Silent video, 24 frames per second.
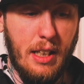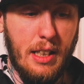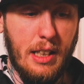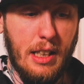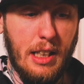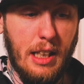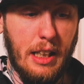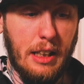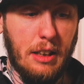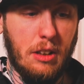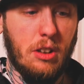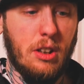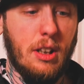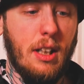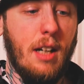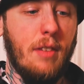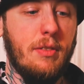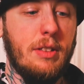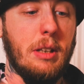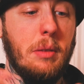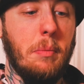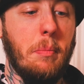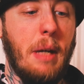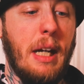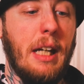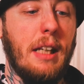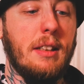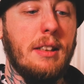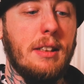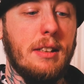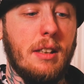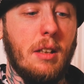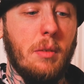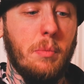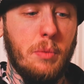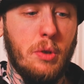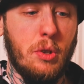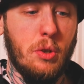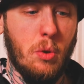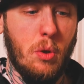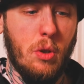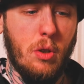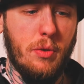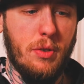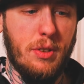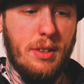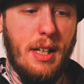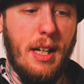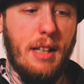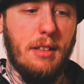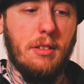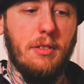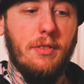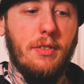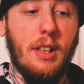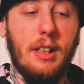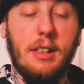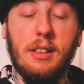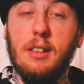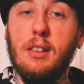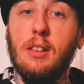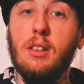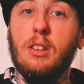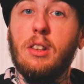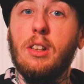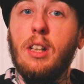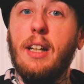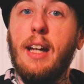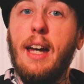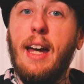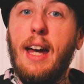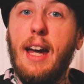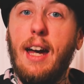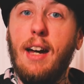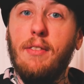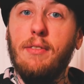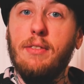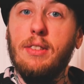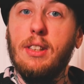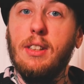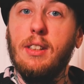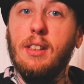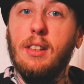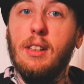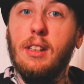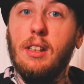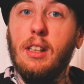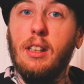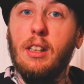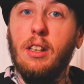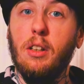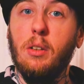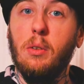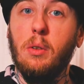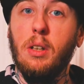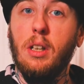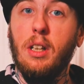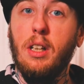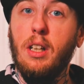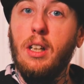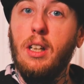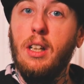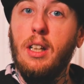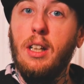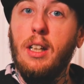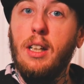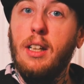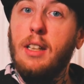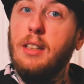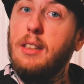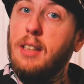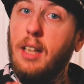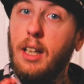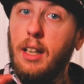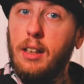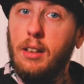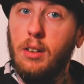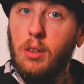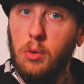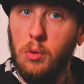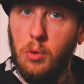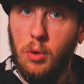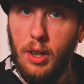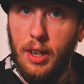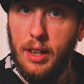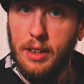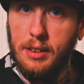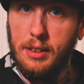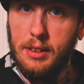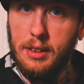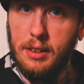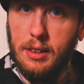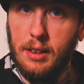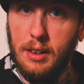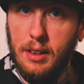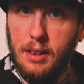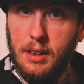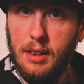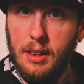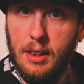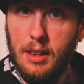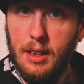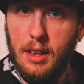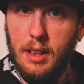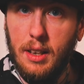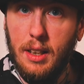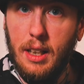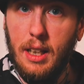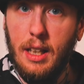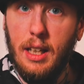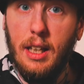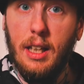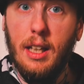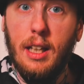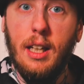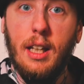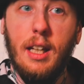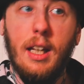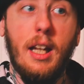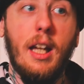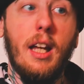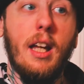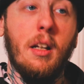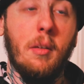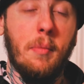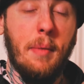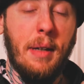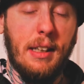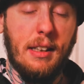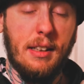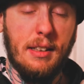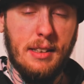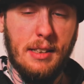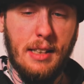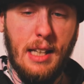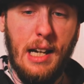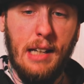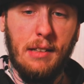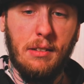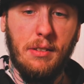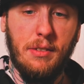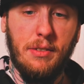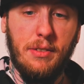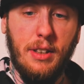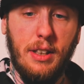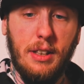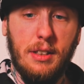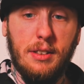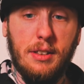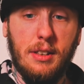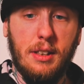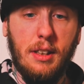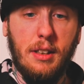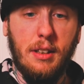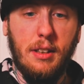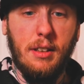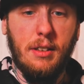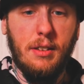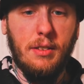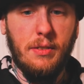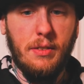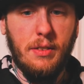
like, you're gonna have to make some sort of sacrifice. You're gonna have to, you know, take a risk and make a sacrifice here.